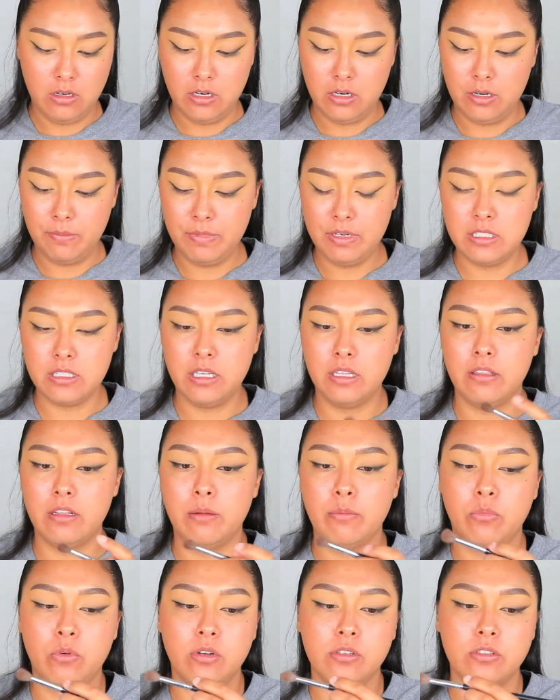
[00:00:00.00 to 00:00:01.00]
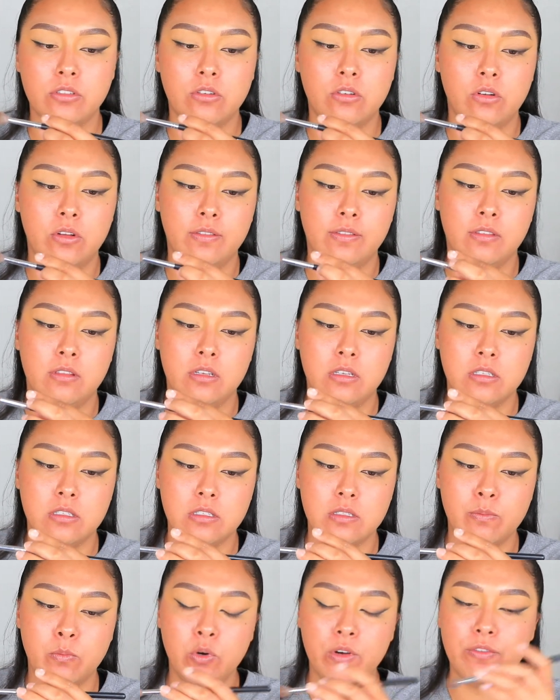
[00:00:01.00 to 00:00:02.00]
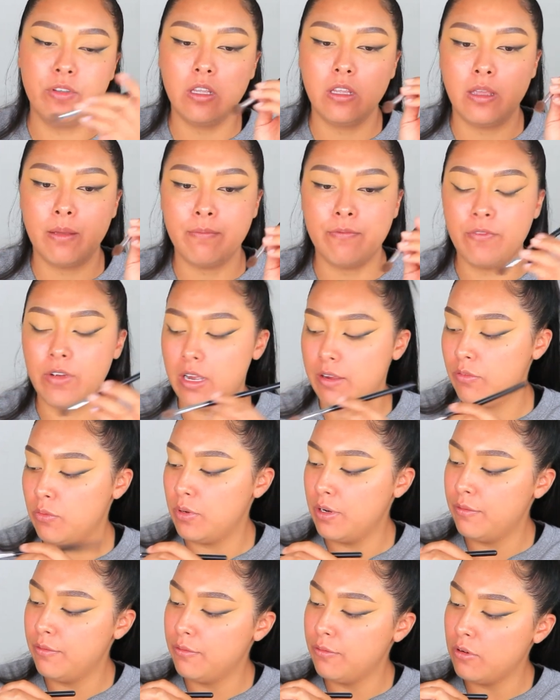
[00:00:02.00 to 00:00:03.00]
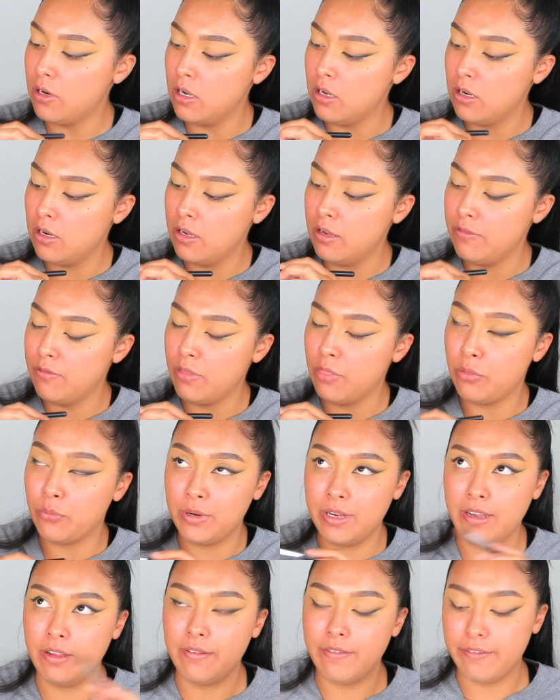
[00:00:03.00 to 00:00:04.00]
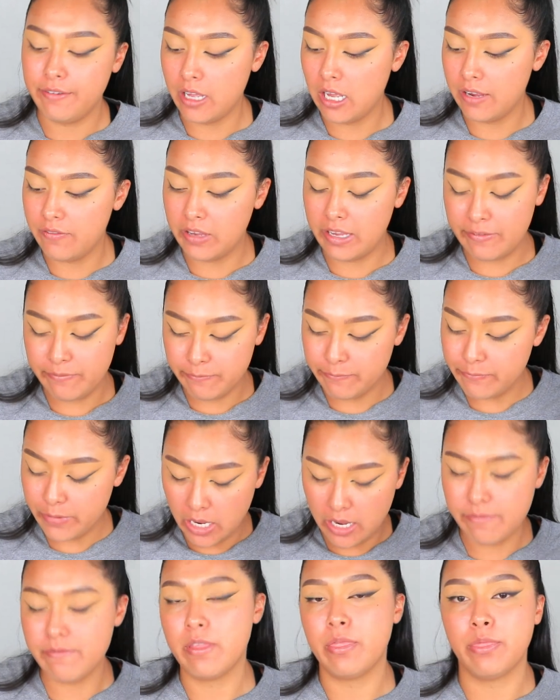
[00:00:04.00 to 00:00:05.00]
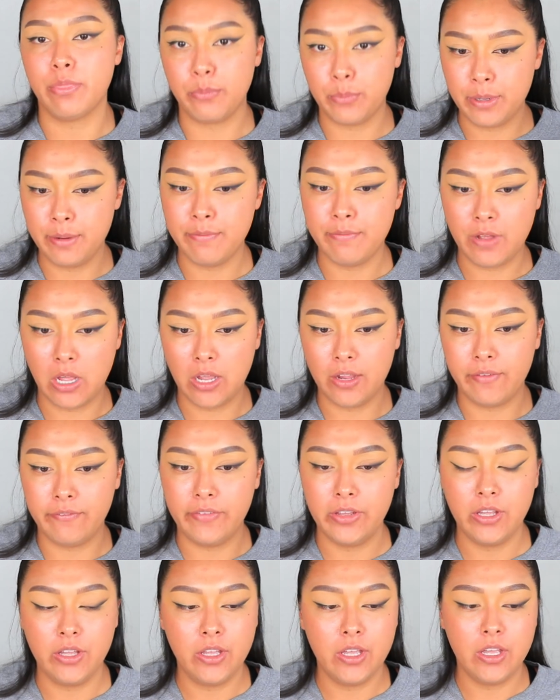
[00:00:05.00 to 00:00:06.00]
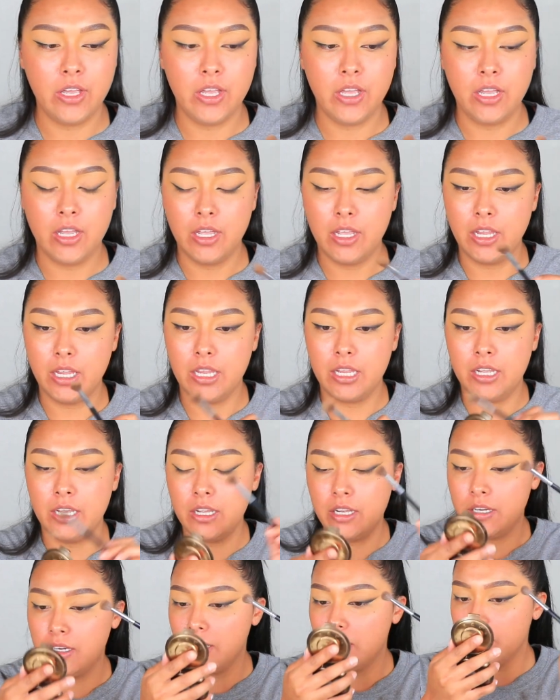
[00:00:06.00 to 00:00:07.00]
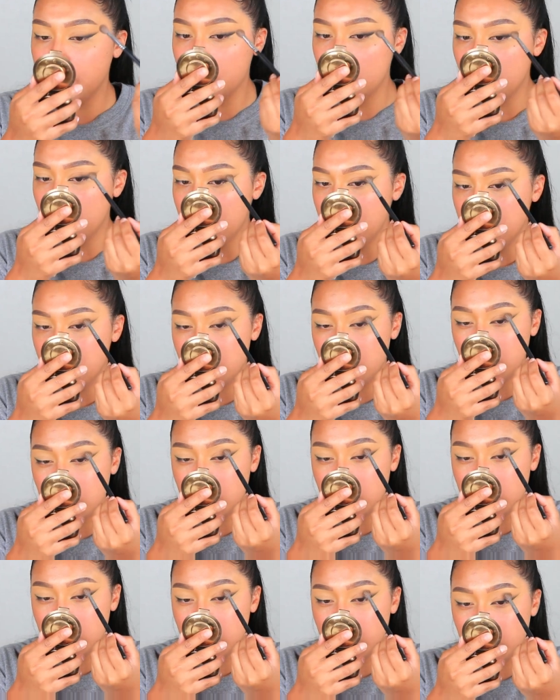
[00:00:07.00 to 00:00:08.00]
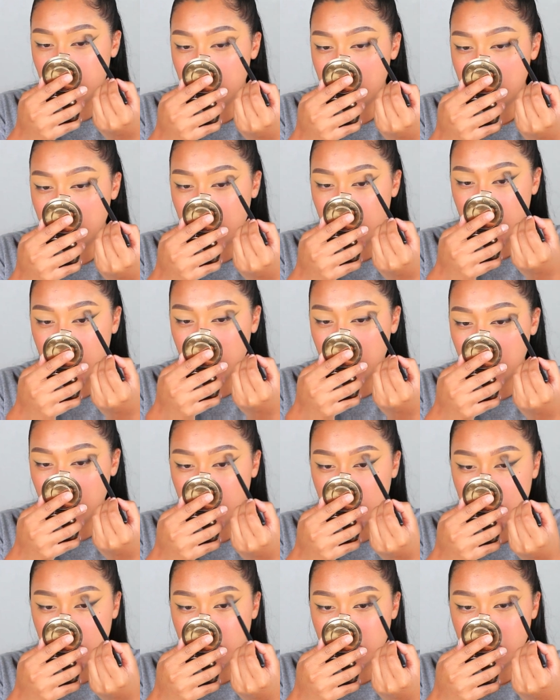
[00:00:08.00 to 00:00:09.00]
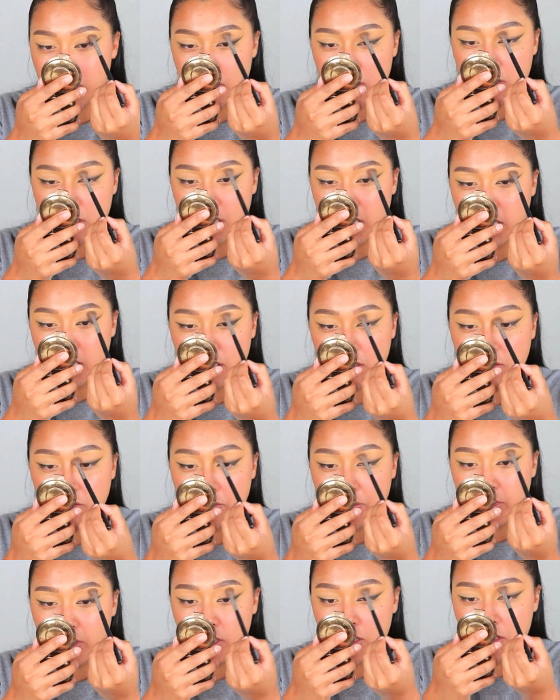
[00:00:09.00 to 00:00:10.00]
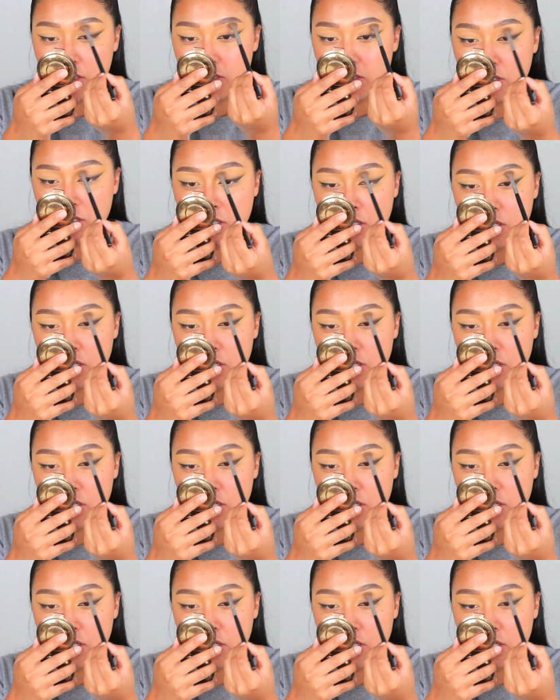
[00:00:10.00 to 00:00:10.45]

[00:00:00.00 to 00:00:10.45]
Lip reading: And I'm gonna take that bronzer on this Morphe M535, and I'm going to just put that in the crease just a tiny little bit.